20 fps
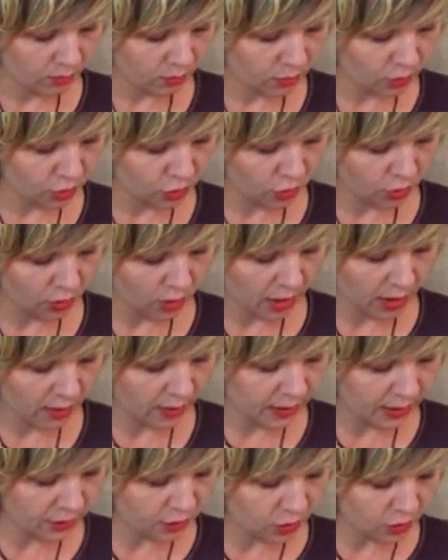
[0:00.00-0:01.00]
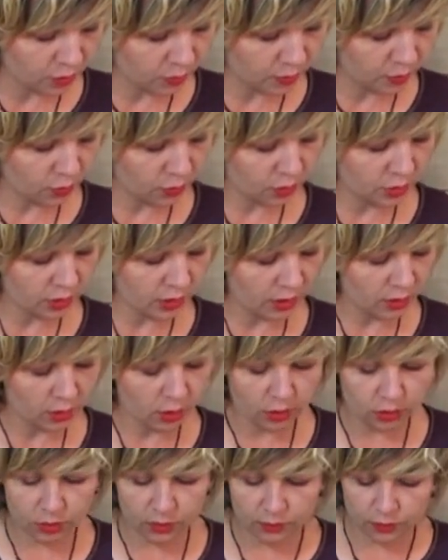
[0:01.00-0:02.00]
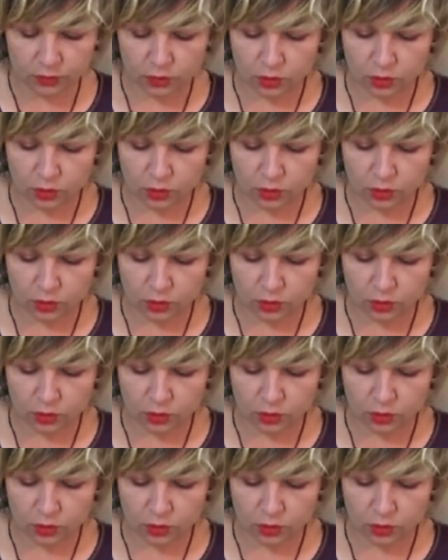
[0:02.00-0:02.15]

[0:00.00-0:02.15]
Be sure that you put a lot of